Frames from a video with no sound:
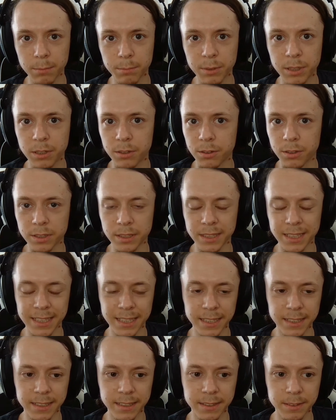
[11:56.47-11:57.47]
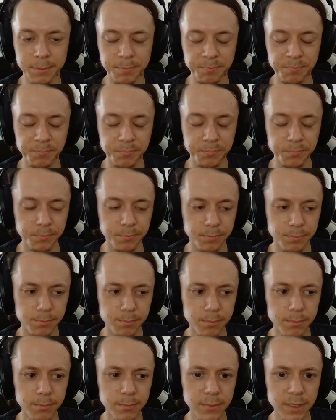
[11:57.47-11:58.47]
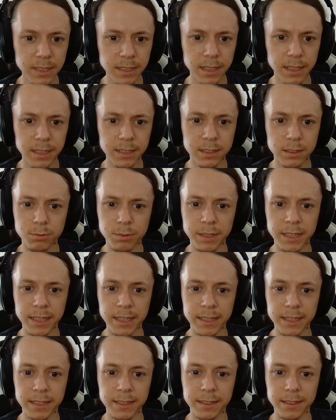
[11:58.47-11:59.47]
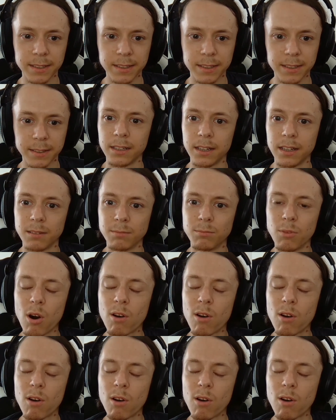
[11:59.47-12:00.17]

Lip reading: because it isn't. It's really a more